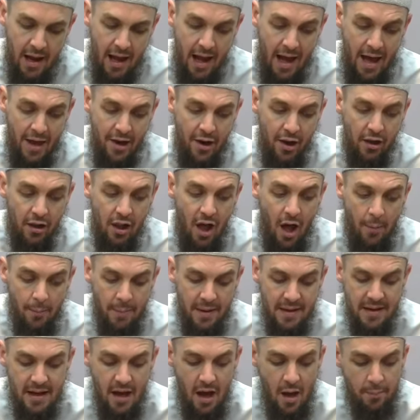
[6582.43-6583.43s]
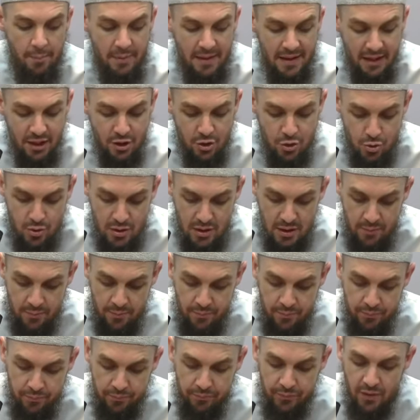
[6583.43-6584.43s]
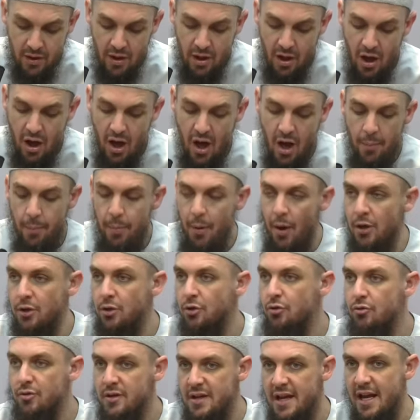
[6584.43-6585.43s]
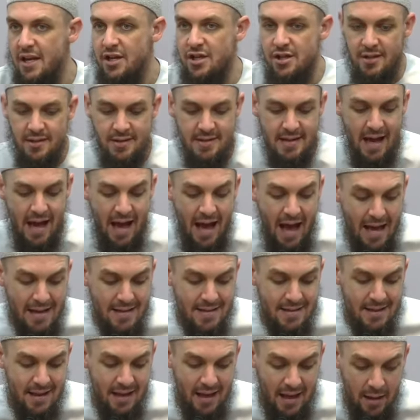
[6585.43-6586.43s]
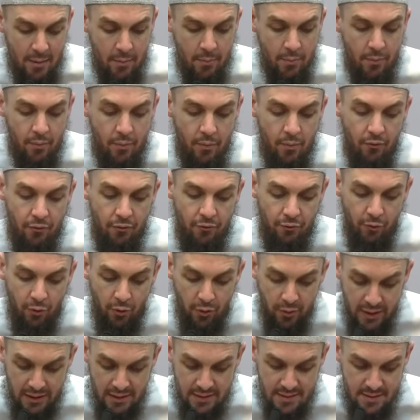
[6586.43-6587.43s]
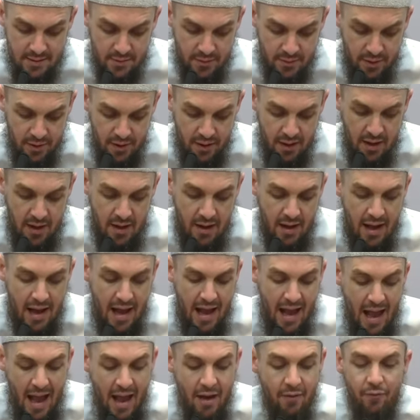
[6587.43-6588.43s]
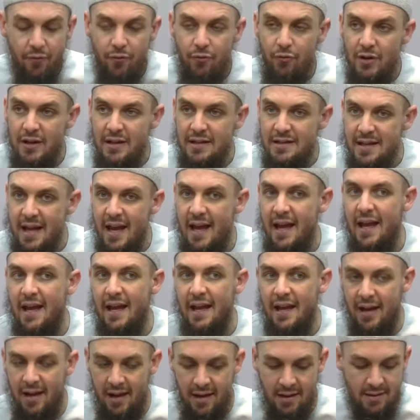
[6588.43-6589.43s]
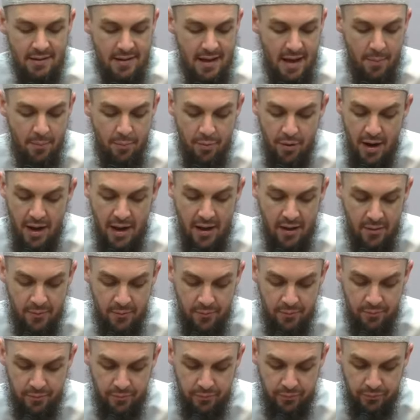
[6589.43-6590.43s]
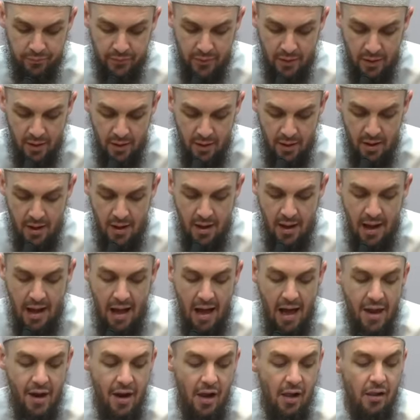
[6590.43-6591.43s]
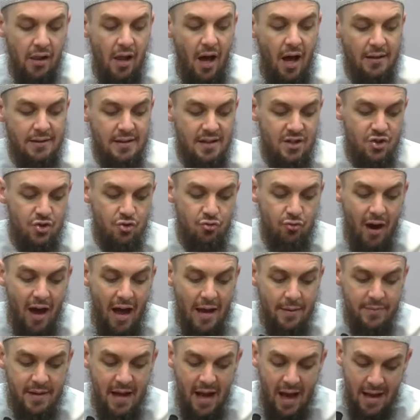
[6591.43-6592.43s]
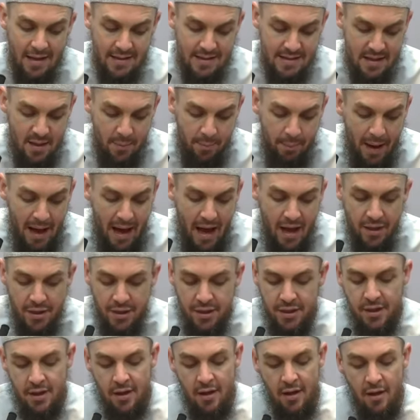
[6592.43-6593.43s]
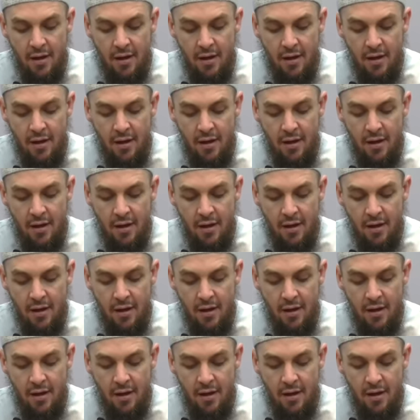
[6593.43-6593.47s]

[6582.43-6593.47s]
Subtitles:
And Allah made it obligatory upon creation to ask Him for it every day in their prayer. And Allah described it as the path